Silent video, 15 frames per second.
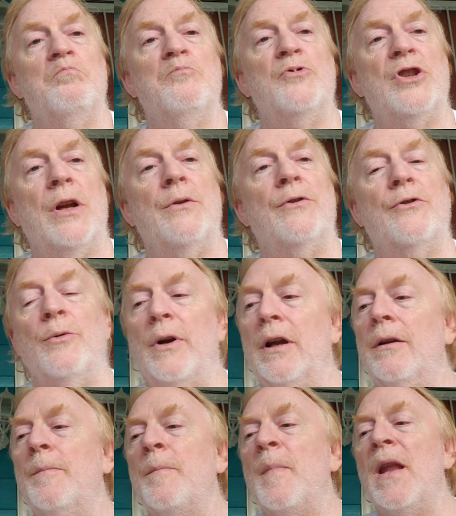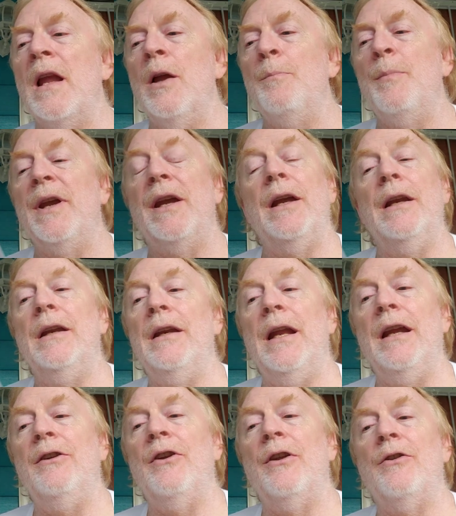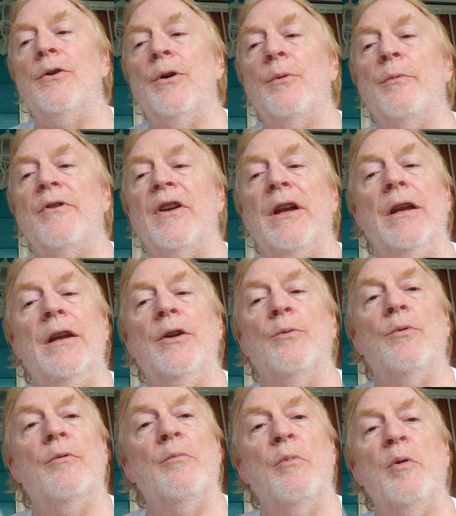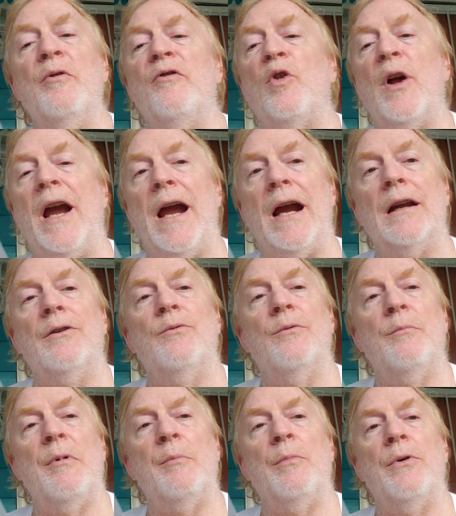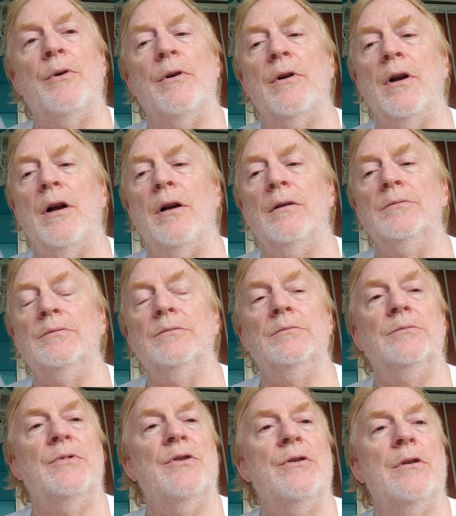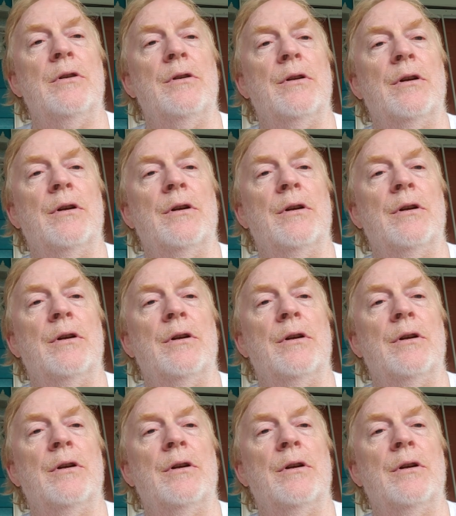Sounds correct. Beginning in 1830 with the Indian Removal Act, remember uh,